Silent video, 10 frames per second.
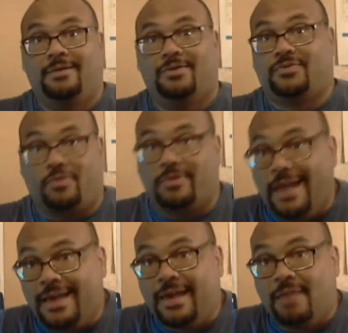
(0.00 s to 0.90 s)
Started
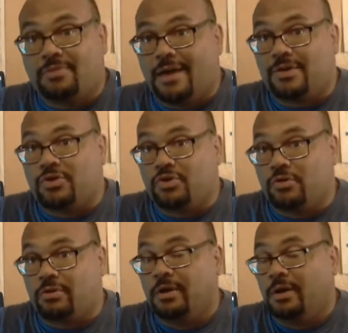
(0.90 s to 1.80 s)
eight games last
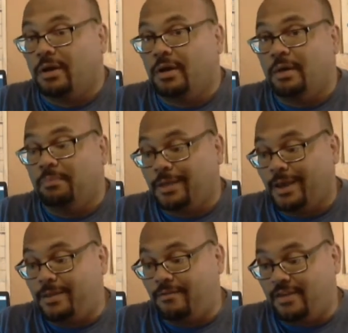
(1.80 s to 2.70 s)
year, uh,
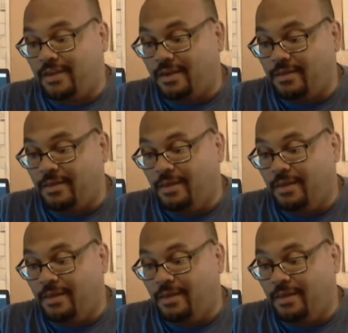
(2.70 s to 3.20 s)
played in 10,